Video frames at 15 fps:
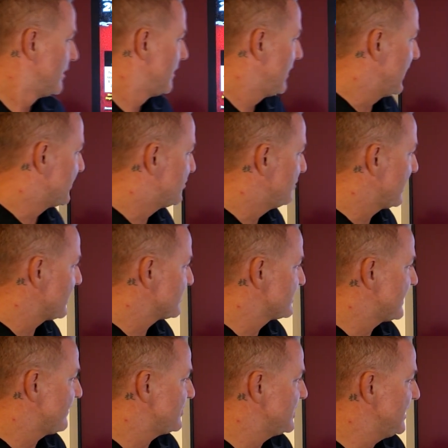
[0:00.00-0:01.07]
at
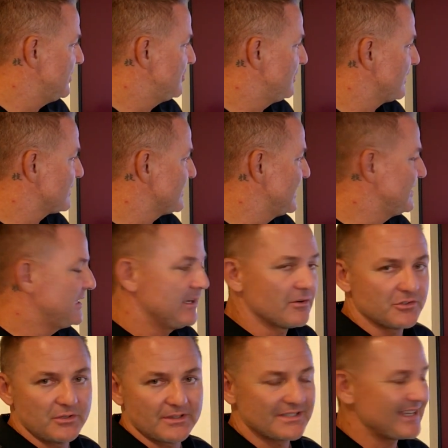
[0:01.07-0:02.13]
2017, 2018, or
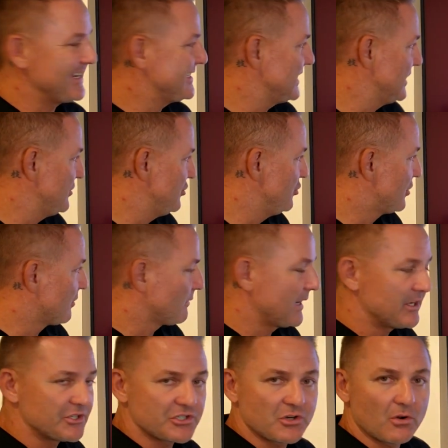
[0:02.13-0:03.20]
2019, you can
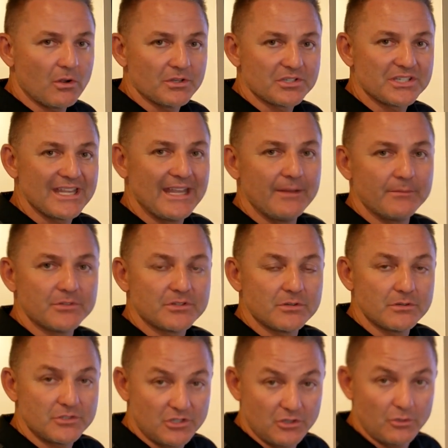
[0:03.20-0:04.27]
register on stage
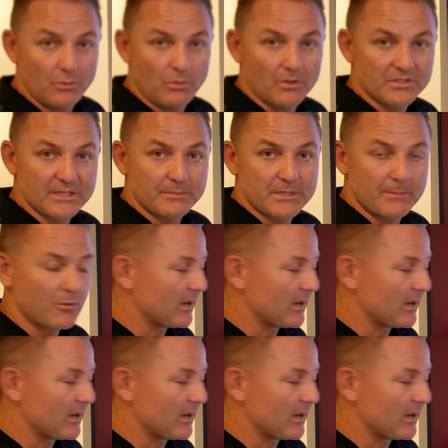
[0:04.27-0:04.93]
2 on September